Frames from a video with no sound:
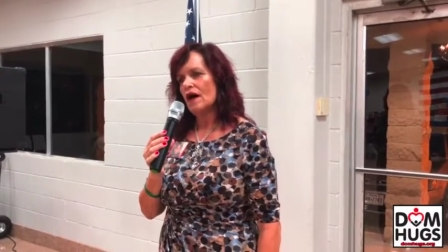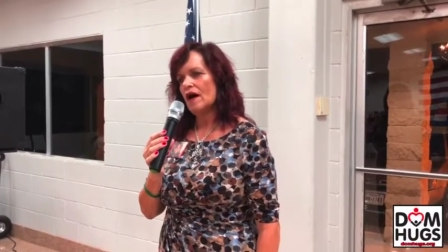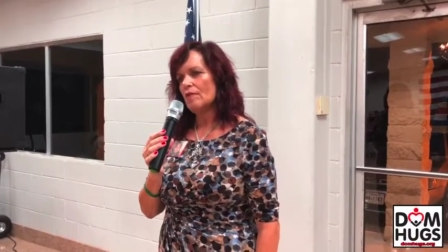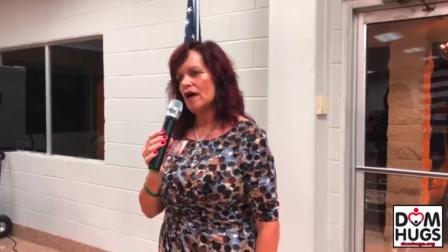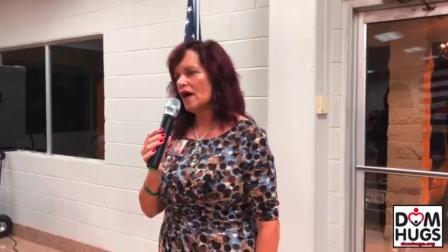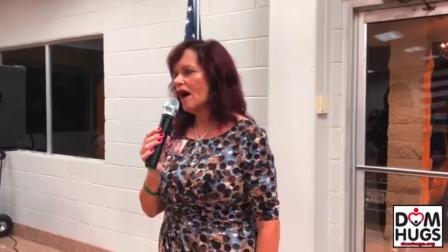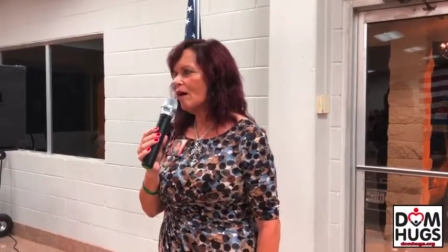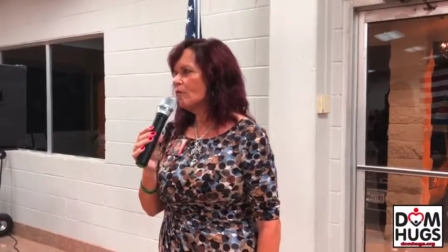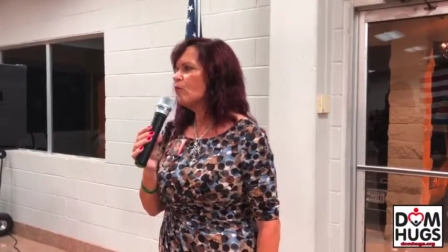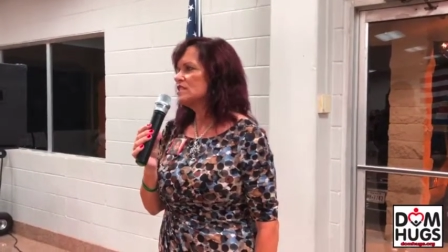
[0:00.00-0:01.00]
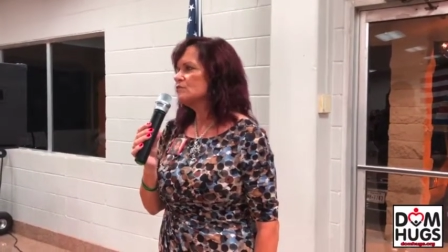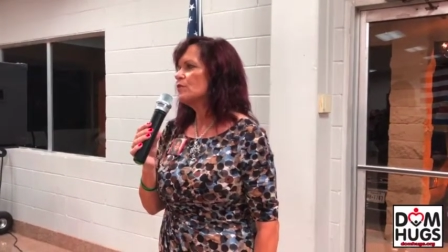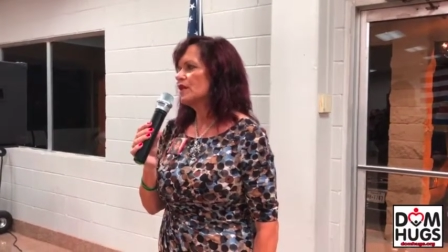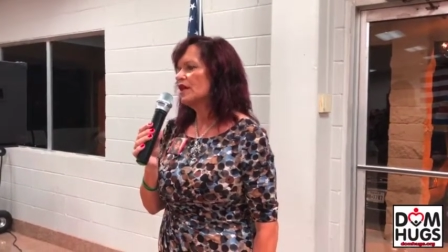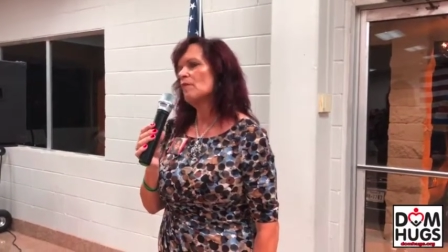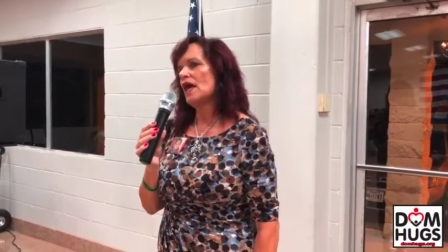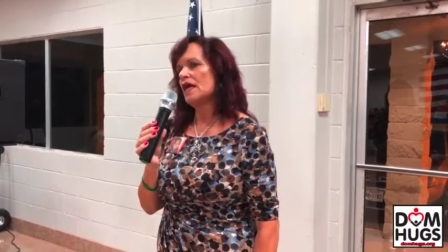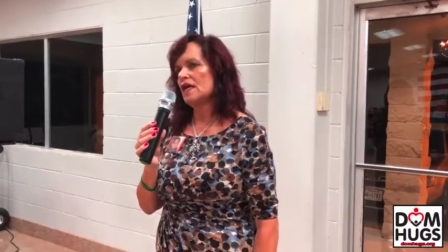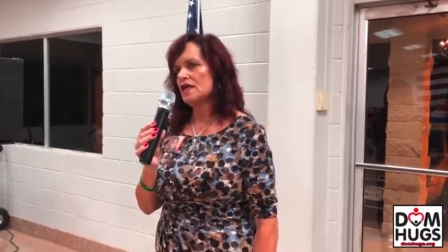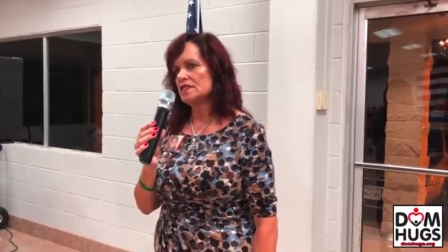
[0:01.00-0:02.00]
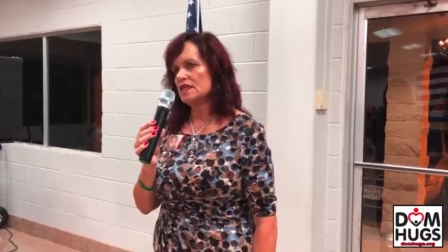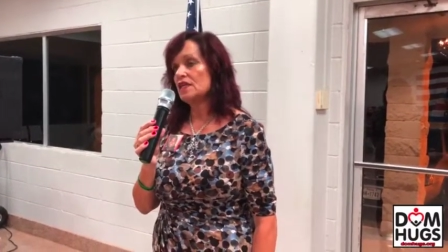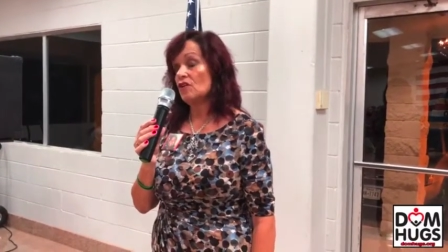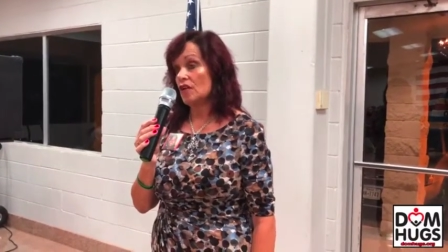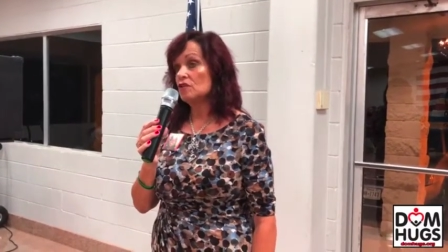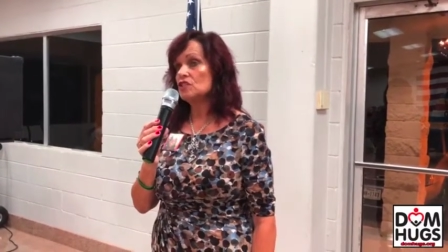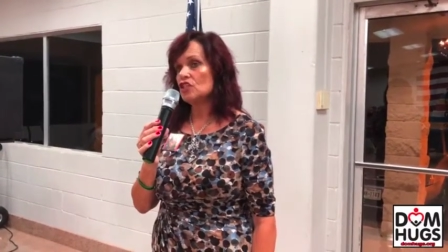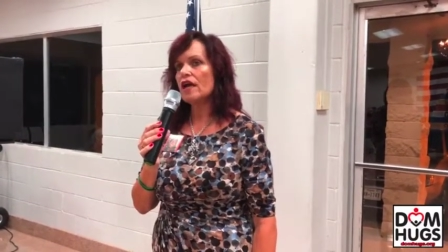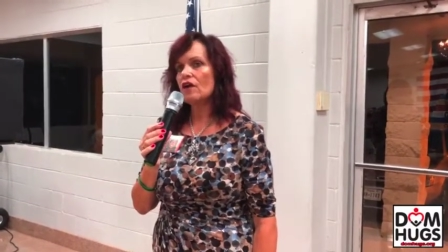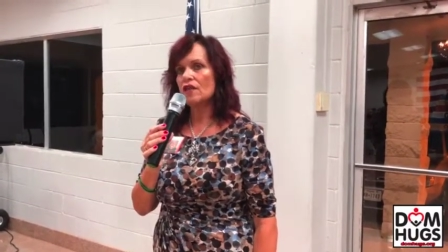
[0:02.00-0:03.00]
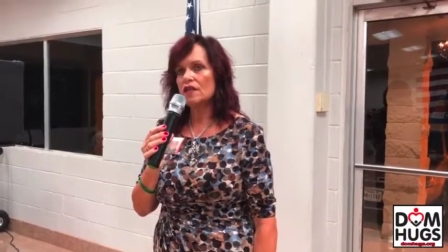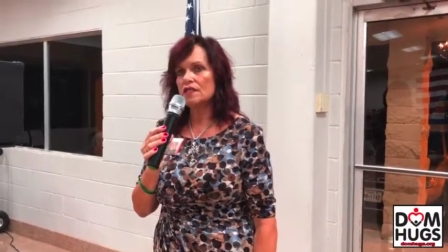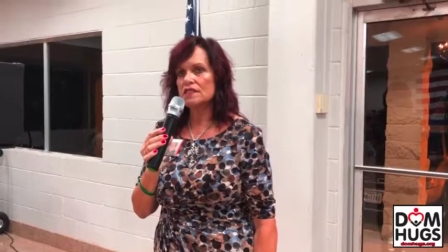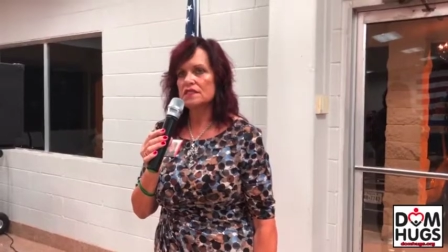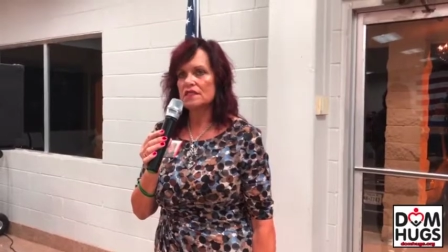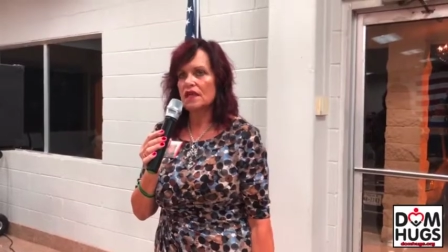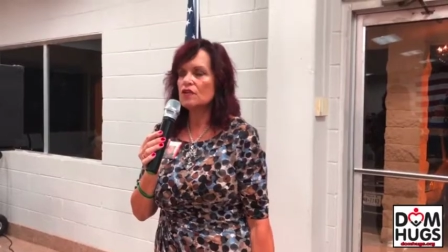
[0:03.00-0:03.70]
A cop whispered in my ear, he said, you need to check on this.